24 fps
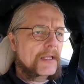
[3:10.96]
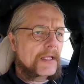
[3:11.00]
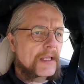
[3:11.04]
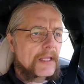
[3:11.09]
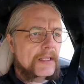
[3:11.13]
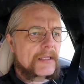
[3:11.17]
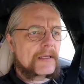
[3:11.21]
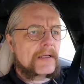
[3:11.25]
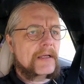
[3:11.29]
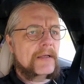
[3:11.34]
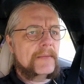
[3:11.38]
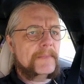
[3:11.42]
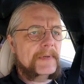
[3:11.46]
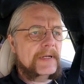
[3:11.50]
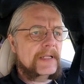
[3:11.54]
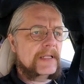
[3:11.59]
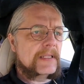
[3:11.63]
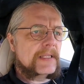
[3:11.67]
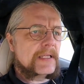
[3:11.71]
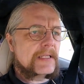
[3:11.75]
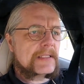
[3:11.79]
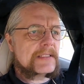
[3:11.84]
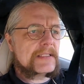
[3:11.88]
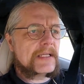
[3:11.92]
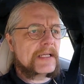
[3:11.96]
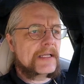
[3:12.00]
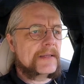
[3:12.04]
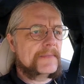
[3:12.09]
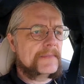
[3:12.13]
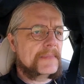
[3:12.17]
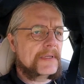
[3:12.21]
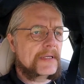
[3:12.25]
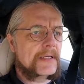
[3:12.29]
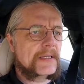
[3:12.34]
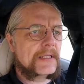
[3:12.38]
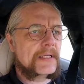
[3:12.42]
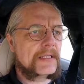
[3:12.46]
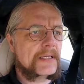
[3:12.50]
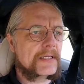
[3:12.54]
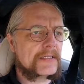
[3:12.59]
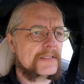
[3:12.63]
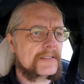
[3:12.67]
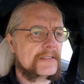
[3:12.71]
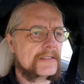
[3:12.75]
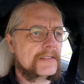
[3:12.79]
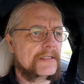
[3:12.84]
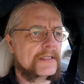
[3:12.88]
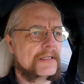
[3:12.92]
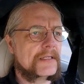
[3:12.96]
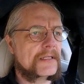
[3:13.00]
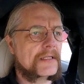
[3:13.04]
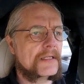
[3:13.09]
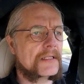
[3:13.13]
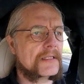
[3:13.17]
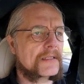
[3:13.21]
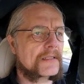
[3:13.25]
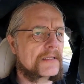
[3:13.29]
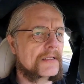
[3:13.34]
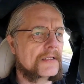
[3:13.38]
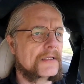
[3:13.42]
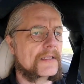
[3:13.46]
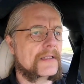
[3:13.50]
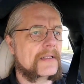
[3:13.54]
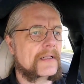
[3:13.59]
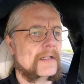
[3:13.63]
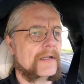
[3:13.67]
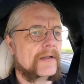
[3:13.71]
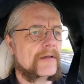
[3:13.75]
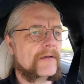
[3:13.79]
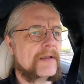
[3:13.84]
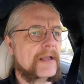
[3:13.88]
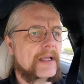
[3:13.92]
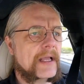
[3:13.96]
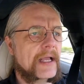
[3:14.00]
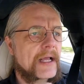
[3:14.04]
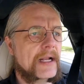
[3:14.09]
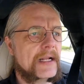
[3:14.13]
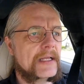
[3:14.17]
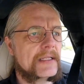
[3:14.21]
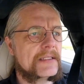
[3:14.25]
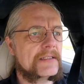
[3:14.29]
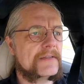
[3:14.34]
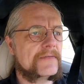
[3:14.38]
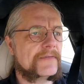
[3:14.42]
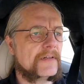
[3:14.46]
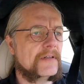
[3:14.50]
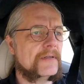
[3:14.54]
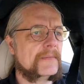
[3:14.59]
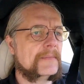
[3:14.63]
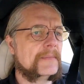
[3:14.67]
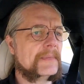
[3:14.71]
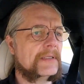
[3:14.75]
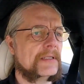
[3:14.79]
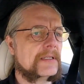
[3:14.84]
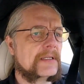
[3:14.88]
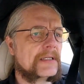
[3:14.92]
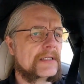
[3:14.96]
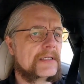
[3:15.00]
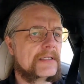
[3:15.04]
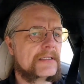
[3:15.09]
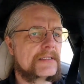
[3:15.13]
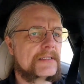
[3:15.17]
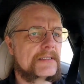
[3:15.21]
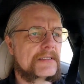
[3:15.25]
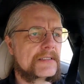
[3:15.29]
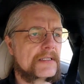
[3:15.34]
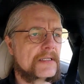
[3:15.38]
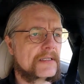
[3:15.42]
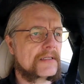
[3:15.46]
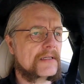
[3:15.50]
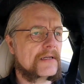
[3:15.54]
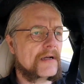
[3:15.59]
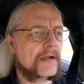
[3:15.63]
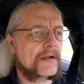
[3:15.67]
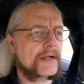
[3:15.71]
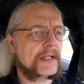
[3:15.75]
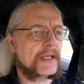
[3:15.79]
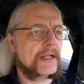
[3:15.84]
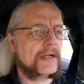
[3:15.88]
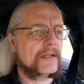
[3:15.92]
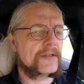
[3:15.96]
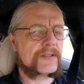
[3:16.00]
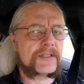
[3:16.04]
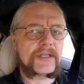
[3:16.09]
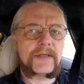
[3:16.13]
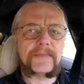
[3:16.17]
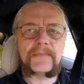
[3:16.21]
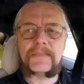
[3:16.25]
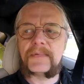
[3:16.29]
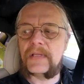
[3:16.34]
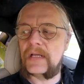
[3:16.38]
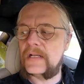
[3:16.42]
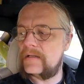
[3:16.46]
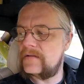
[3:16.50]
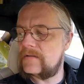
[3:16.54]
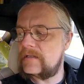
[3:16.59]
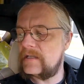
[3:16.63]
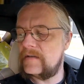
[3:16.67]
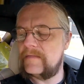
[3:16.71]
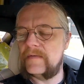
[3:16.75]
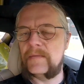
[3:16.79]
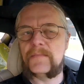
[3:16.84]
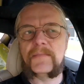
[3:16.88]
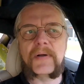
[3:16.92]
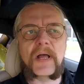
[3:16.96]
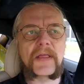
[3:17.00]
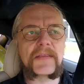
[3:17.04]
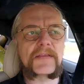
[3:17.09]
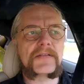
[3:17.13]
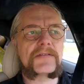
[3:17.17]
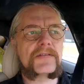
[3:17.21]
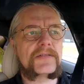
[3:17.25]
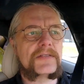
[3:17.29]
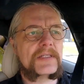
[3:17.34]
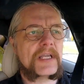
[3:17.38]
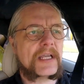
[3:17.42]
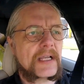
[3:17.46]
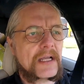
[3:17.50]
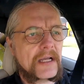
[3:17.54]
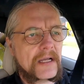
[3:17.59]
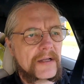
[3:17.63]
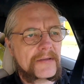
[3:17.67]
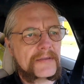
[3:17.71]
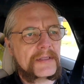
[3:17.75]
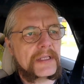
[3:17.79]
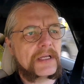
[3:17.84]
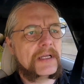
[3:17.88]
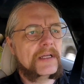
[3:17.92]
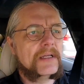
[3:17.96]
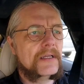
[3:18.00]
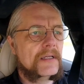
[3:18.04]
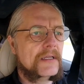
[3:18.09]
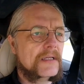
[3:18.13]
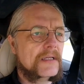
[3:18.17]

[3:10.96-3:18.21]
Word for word: And the company that I'm looking at it from, the car dealership, they didn't even bother to take out the